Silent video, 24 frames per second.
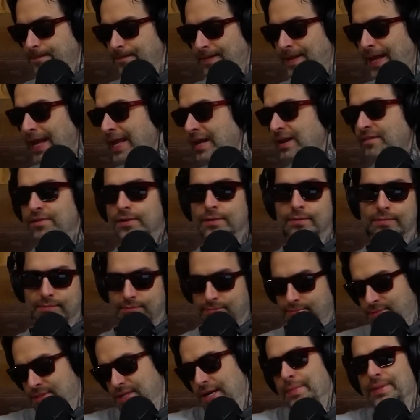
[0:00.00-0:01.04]
can't even
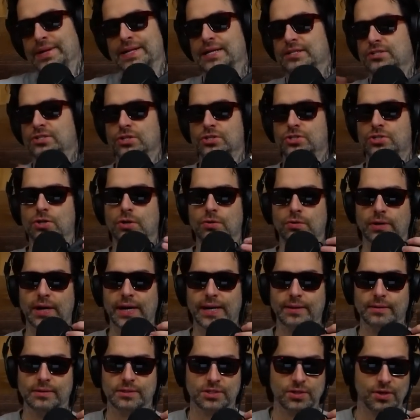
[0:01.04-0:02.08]
i mean that's just so
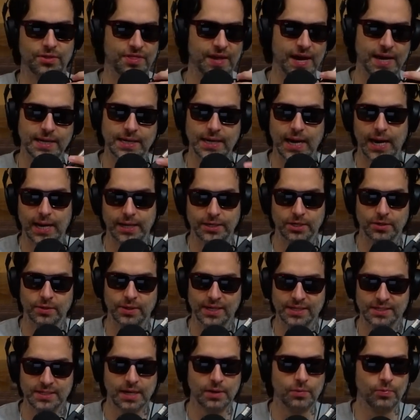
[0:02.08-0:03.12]
great so thank god dude
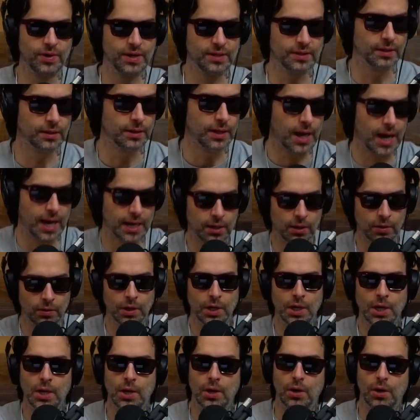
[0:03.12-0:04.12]
it's like winning the lotto